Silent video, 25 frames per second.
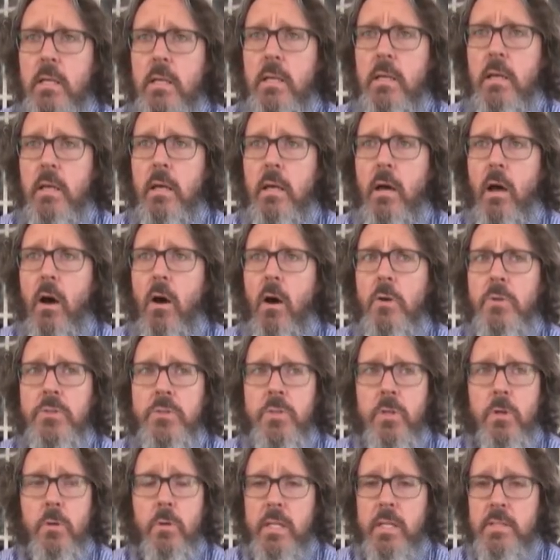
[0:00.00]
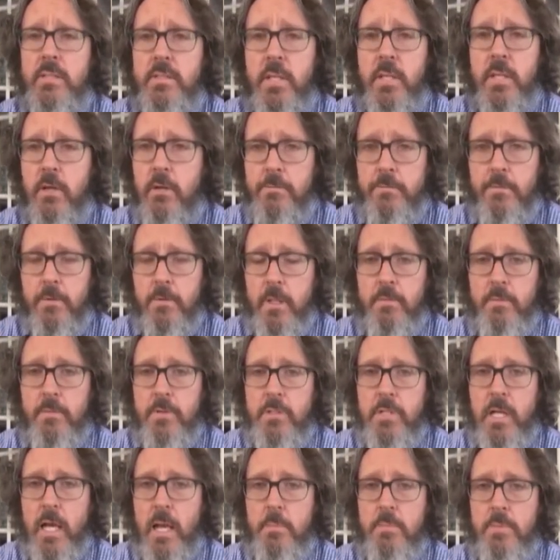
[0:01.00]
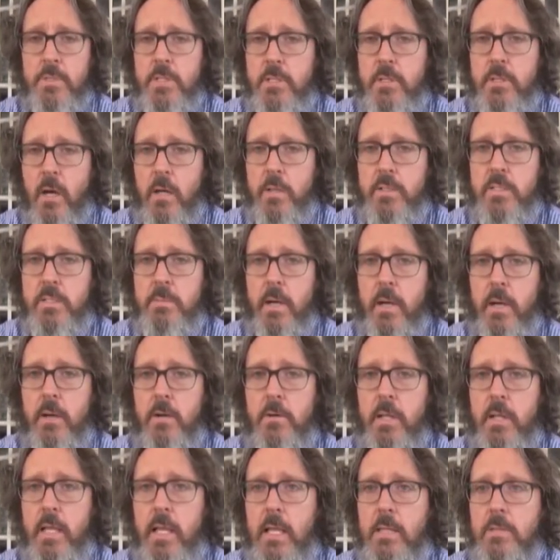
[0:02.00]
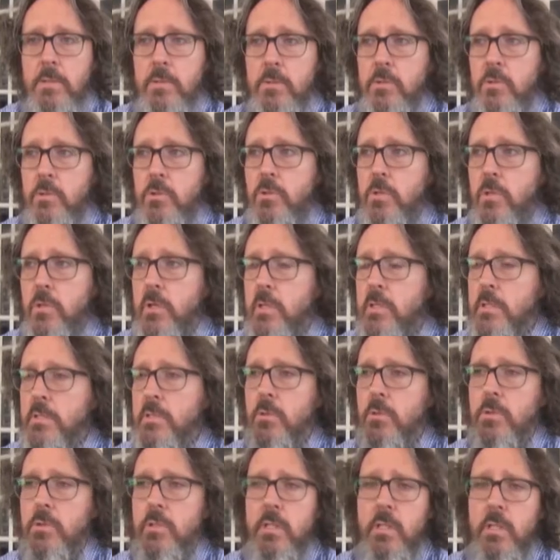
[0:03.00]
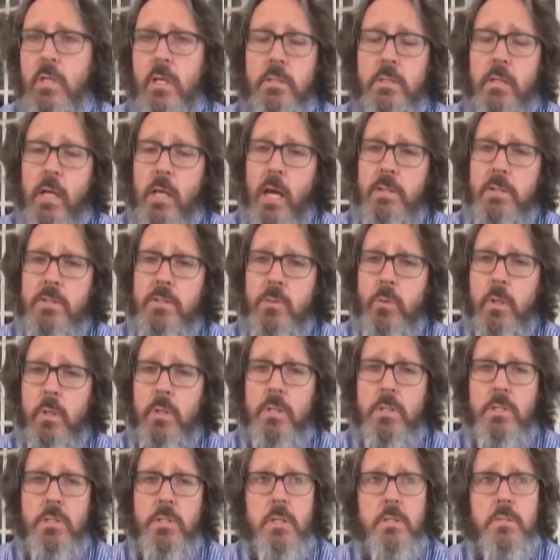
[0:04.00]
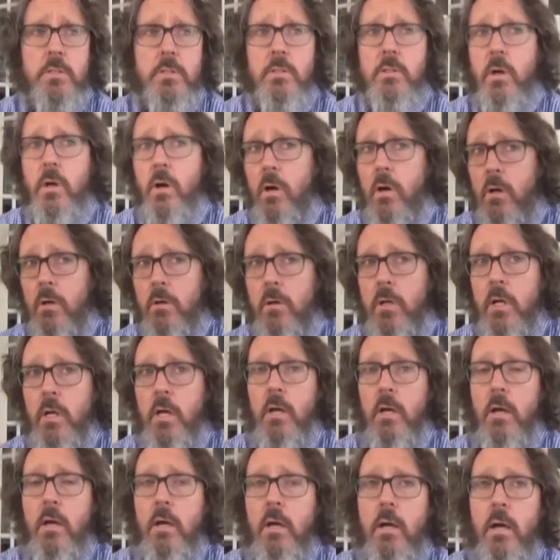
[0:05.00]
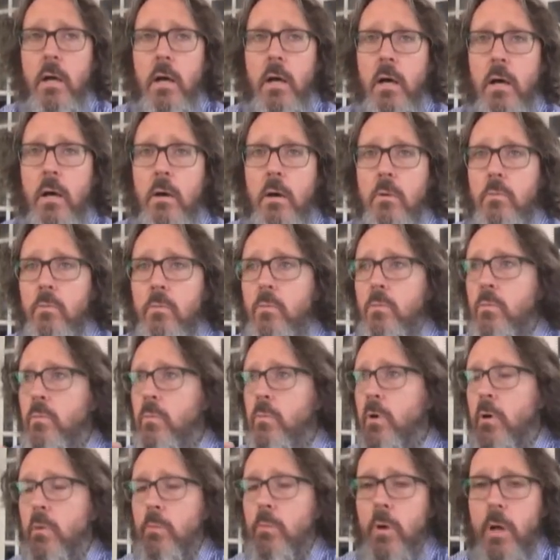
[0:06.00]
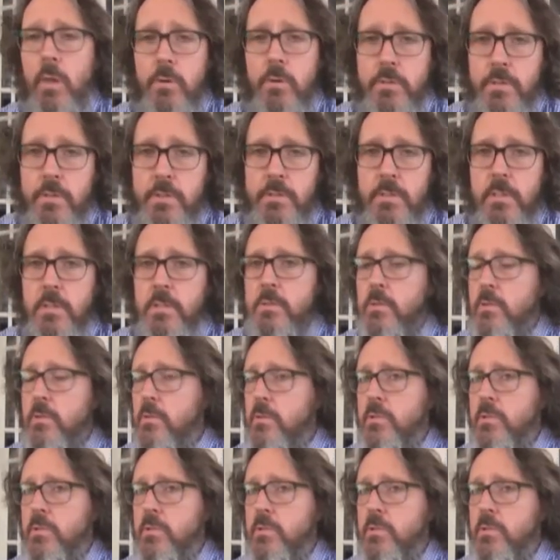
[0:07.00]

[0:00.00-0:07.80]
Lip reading: also gets tearful every time she talks about her cancer journey. So consequently, she doesn't call her brothers and sisters. She